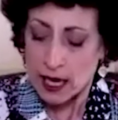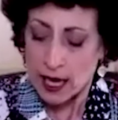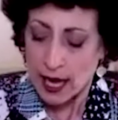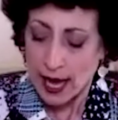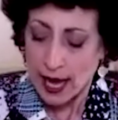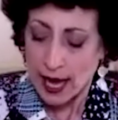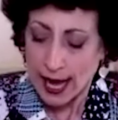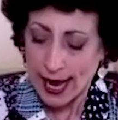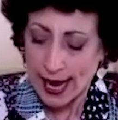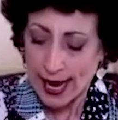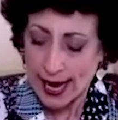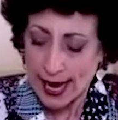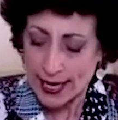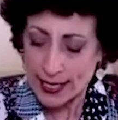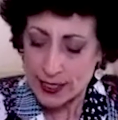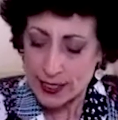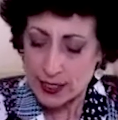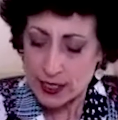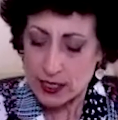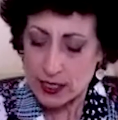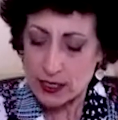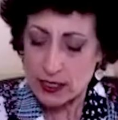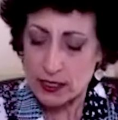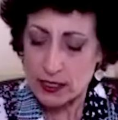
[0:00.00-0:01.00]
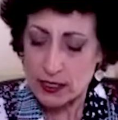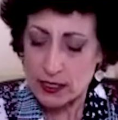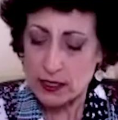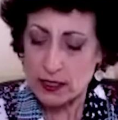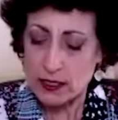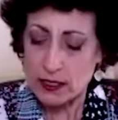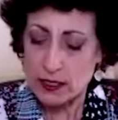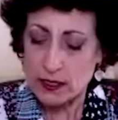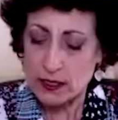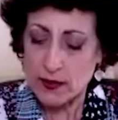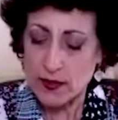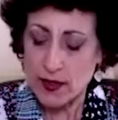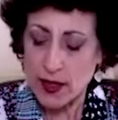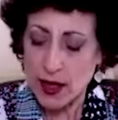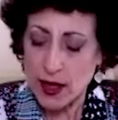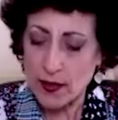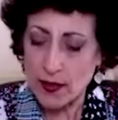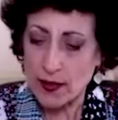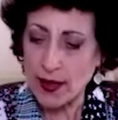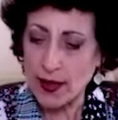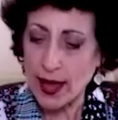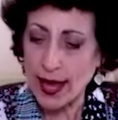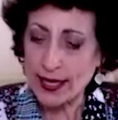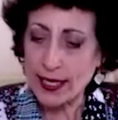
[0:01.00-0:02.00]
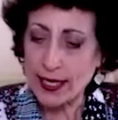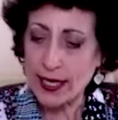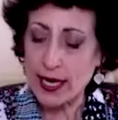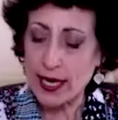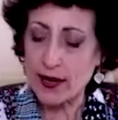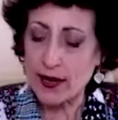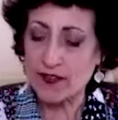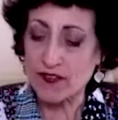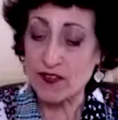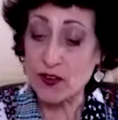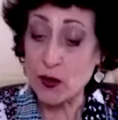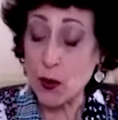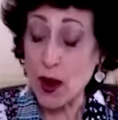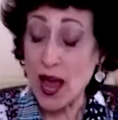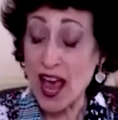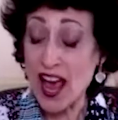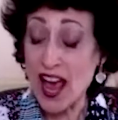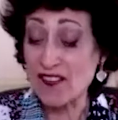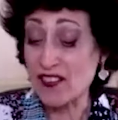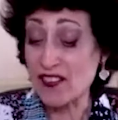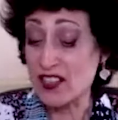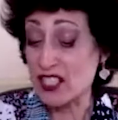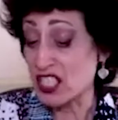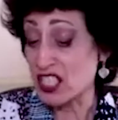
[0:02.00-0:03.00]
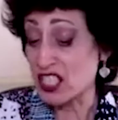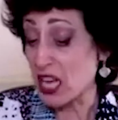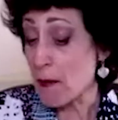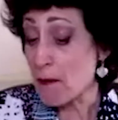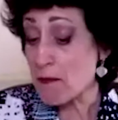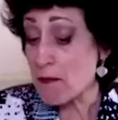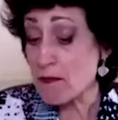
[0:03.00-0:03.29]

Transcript: And like if you have some